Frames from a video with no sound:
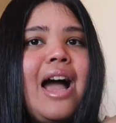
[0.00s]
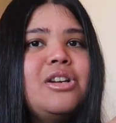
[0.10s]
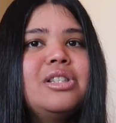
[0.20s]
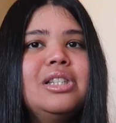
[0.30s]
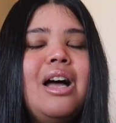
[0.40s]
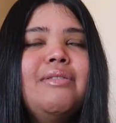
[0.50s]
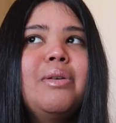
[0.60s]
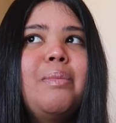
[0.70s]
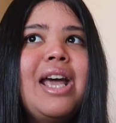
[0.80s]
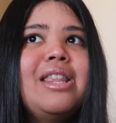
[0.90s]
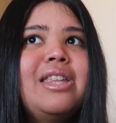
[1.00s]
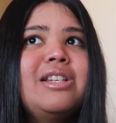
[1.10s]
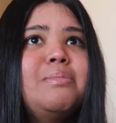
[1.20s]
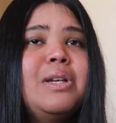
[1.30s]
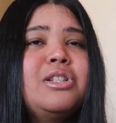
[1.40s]
I just love the way that they
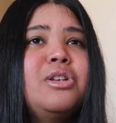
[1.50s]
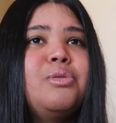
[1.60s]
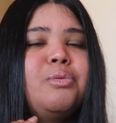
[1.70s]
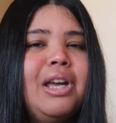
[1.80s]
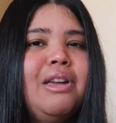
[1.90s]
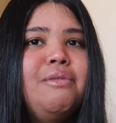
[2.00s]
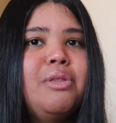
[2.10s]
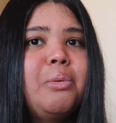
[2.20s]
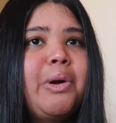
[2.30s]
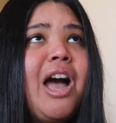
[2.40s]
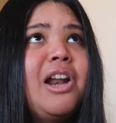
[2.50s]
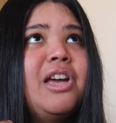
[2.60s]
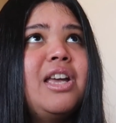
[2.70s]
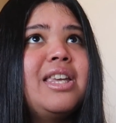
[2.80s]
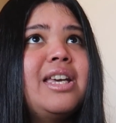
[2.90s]
depicted grief throughout
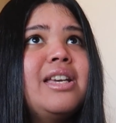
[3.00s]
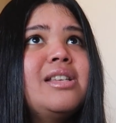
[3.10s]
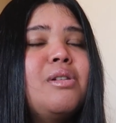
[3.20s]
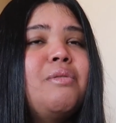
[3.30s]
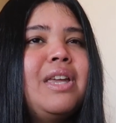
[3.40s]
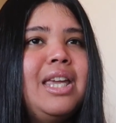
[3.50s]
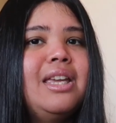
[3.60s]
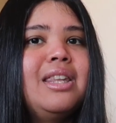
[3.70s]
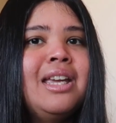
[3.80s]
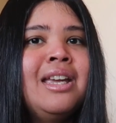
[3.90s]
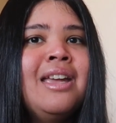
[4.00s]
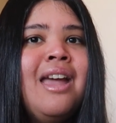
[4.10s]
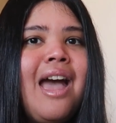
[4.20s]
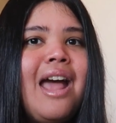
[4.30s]
her years of healing,